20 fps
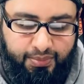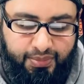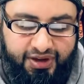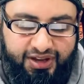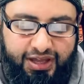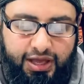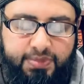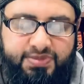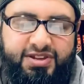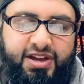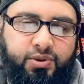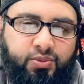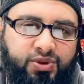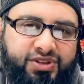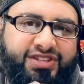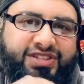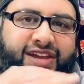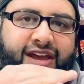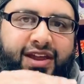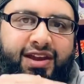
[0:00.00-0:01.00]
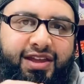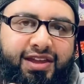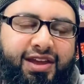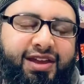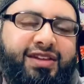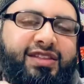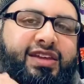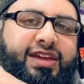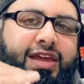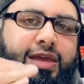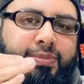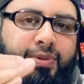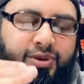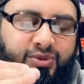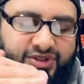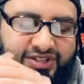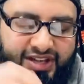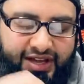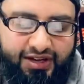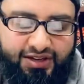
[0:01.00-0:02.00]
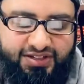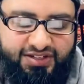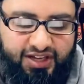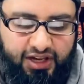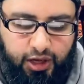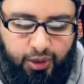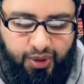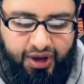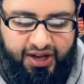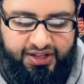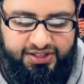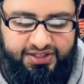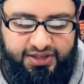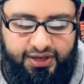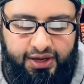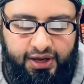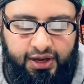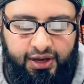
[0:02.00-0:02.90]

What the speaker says: but keeps on reciting, and they keep on reciting salawat